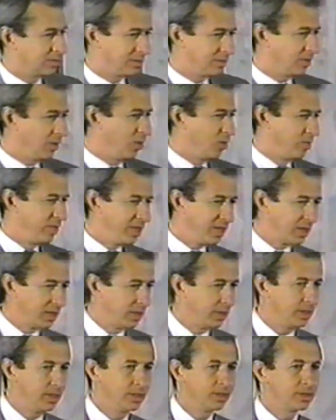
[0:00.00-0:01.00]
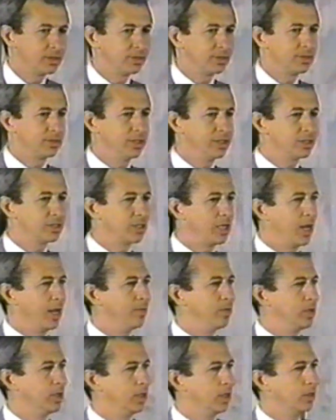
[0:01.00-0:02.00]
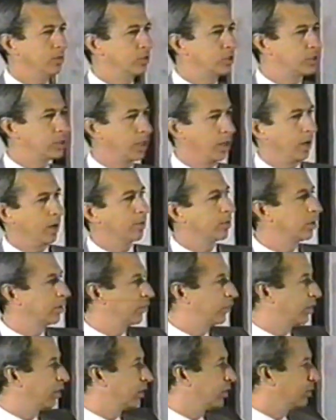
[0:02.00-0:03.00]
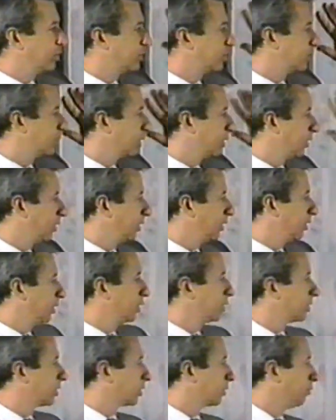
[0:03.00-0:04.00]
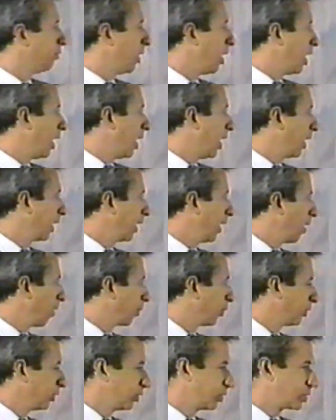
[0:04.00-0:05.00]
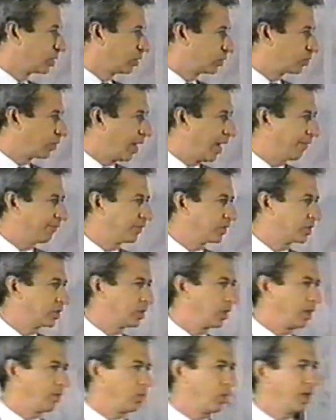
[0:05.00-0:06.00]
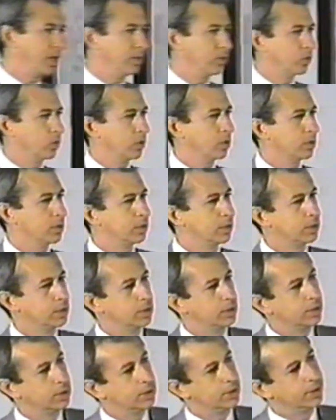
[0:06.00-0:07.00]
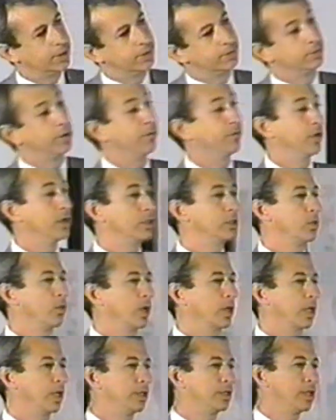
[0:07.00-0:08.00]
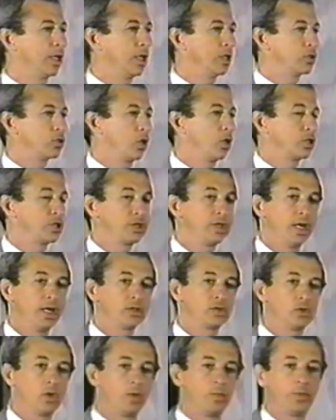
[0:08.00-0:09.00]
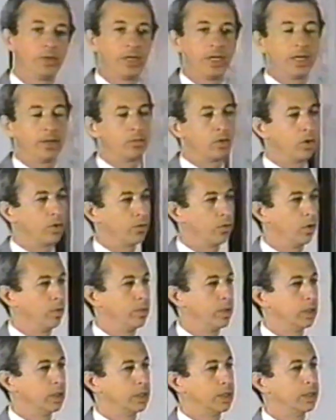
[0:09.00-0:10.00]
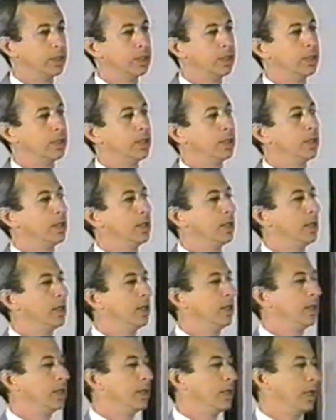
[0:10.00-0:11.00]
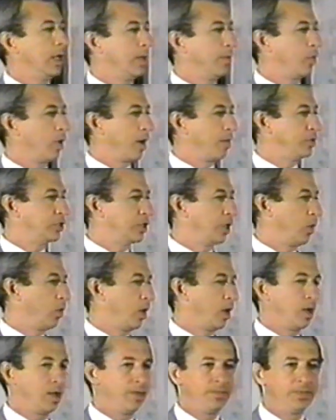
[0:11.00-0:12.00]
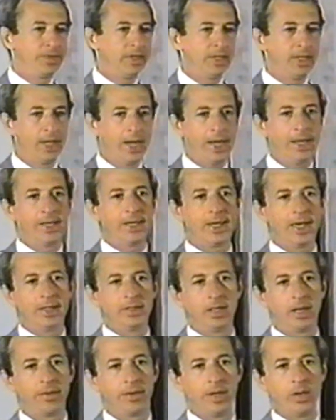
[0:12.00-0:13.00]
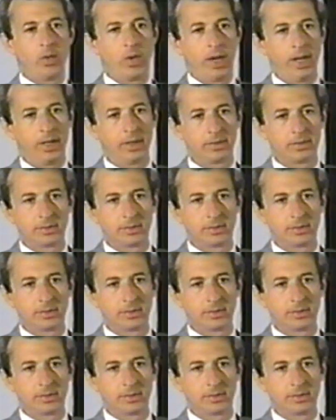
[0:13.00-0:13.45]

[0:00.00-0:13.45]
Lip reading: "Rome, Italy? This time of year, it's terrible over there. There's smog, air pollution, the traffic's terrible. Why in the world?" My friend said, "What can I tell you? It's all set, it's all planned. I'm going to Rome, Italy." And the barber said, "Well, how are you getting there anyway?"